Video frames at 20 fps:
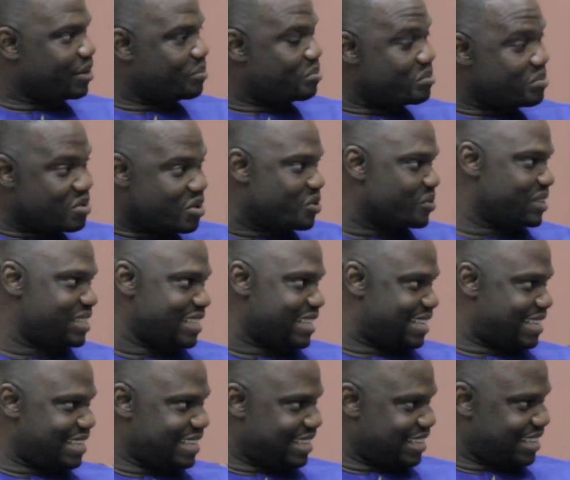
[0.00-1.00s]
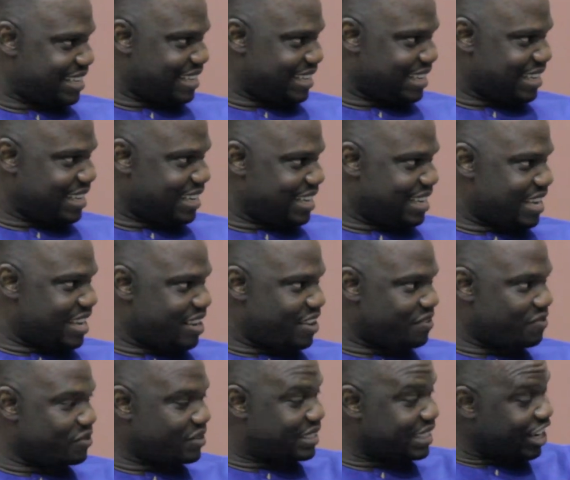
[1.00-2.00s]
music,
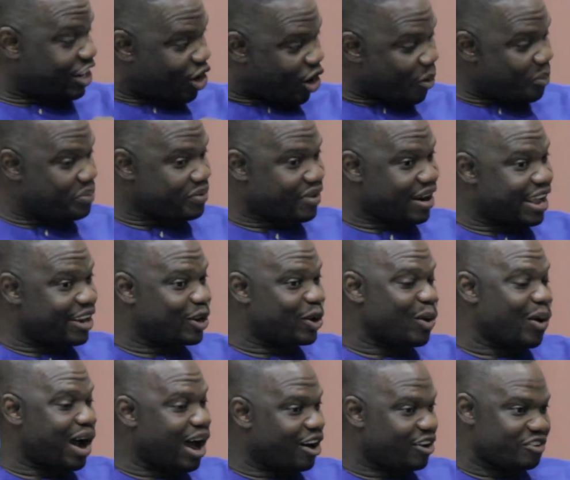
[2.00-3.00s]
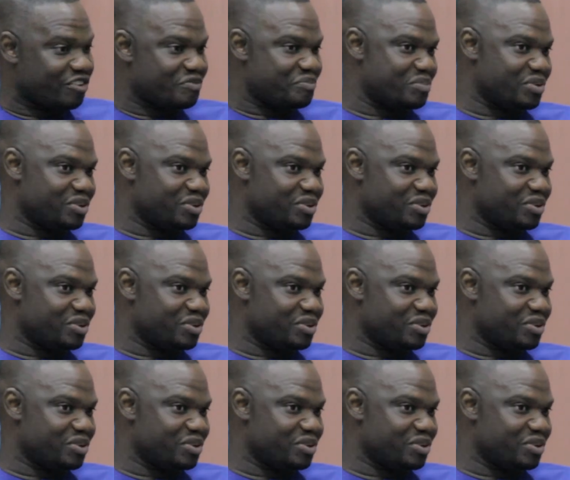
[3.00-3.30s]
if you take copyright law out of